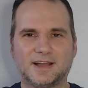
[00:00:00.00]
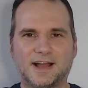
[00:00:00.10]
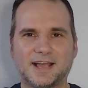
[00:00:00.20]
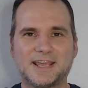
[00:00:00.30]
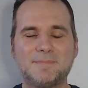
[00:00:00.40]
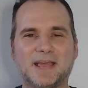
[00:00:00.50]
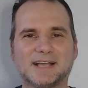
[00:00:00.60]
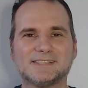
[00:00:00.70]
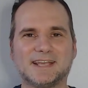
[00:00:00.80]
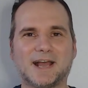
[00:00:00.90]
I keep
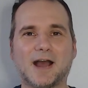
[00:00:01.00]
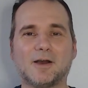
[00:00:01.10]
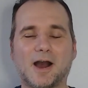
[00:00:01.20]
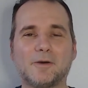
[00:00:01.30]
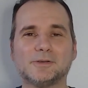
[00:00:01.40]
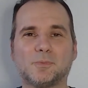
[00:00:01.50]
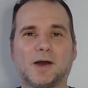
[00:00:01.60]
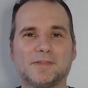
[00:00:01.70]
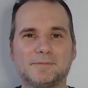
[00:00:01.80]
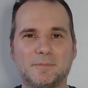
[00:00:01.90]
guessing. I, I always
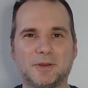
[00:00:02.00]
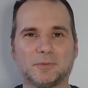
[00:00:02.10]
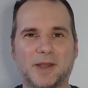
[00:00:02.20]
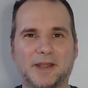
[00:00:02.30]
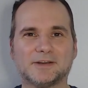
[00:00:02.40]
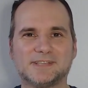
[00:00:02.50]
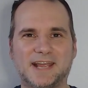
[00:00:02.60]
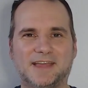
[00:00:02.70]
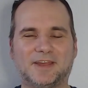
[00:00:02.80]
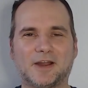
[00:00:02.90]
want them to be rares,
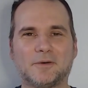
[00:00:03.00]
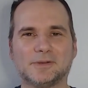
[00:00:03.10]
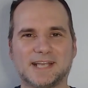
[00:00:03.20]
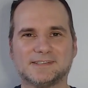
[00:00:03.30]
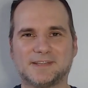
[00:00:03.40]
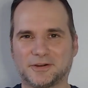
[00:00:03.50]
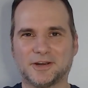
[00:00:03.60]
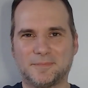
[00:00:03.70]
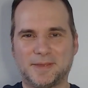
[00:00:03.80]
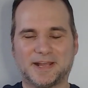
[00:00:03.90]
and then I always guess that they're
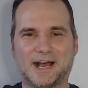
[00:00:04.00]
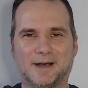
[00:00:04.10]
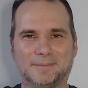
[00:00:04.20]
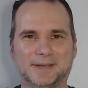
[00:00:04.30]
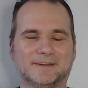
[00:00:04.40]
going to be a common.